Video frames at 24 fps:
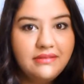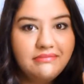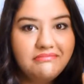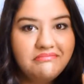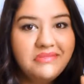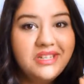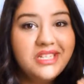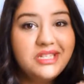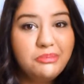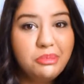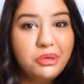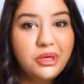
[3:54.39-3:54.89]

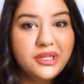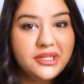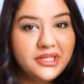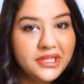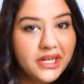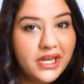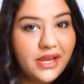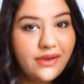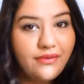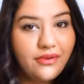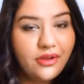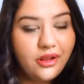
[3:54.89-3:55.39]
It's pretty
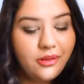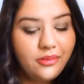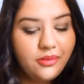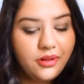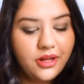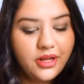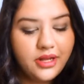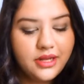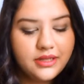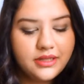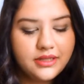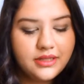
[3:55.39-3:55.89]
sticky for lip
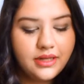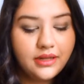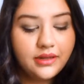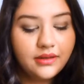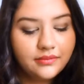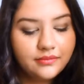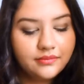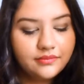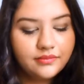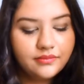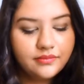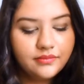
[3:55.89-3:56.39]
gloss, like
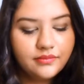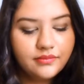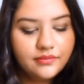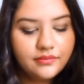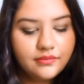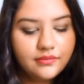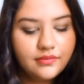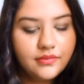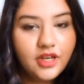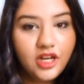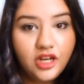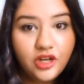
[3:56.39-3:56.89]

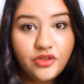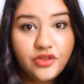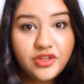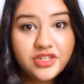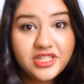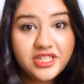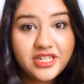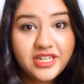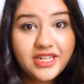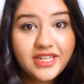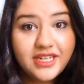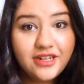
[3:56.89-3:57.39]
on the
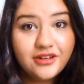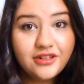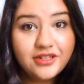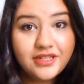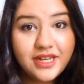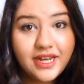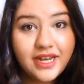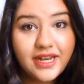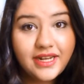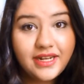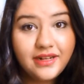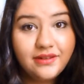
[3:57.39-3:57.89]
stickier
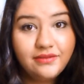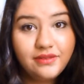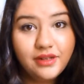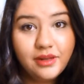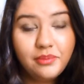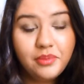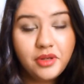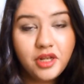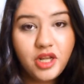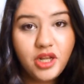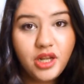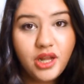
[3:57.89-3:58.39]
side of lip
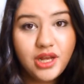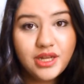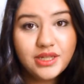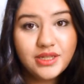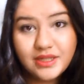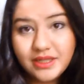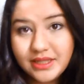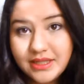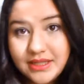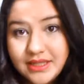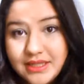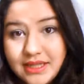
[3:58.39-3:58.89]

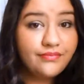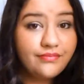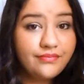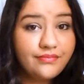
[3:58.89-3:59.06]
glosses.